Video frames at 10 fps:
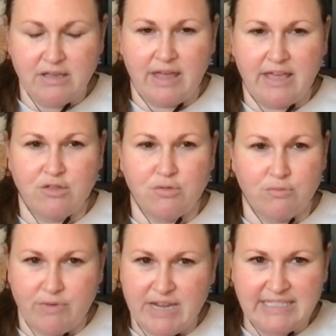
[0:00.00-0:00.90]
like the
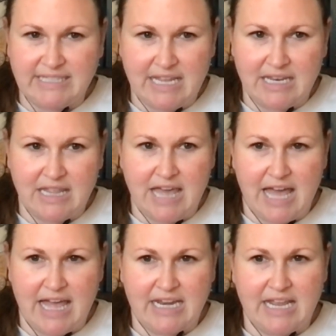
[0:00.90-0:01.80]
reason
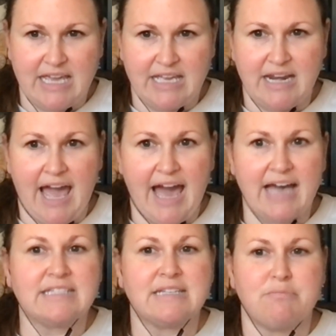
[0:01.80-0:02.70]
that it
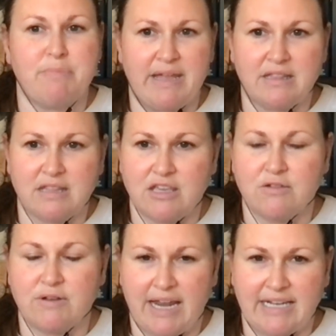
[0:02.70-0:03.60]
hasn't been in the
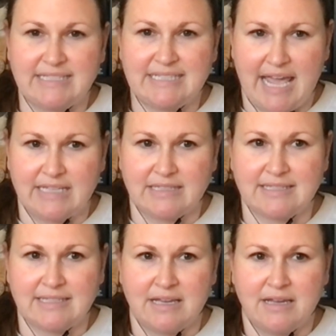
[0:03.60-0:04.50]
United
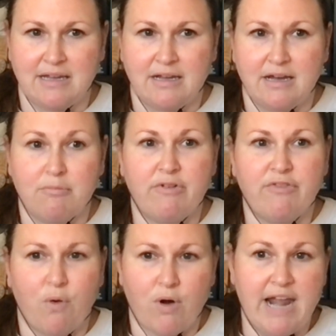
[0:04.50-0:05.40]
States
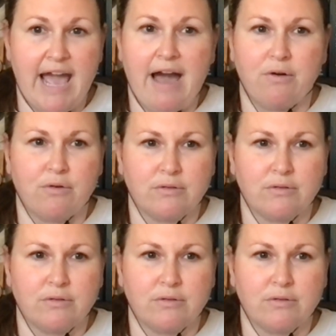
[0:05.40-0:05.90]
before now?